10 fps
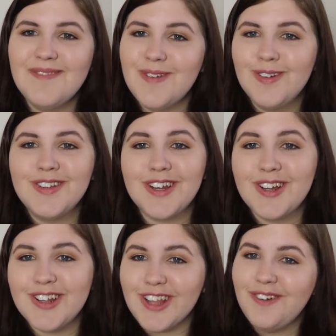Most
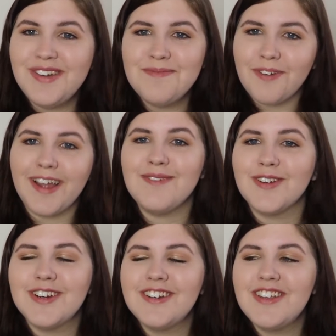glowy
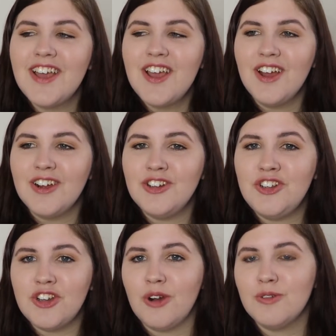primers
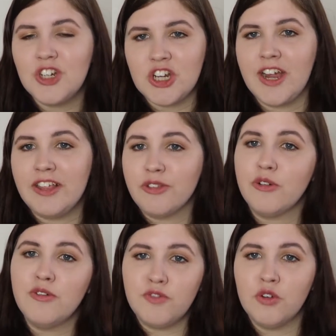don't shine
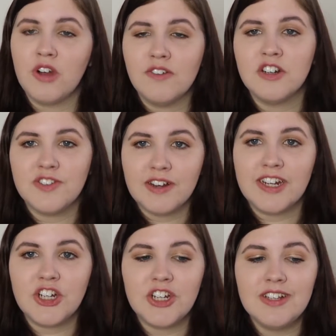through full coverage
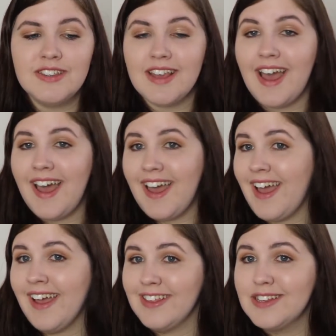foundations,
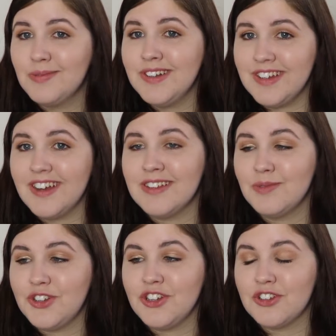and this one
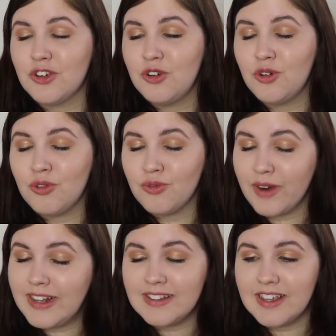does, which is
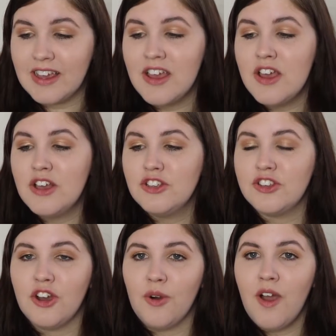crazy.
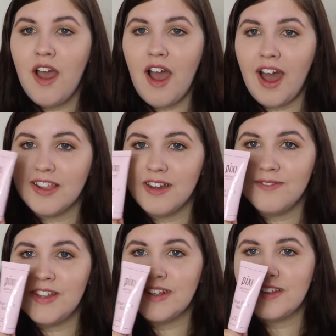So I
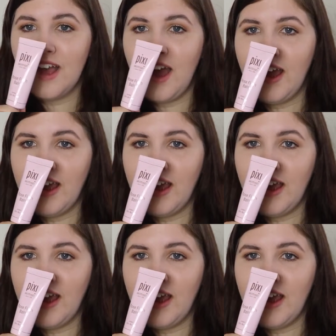love this.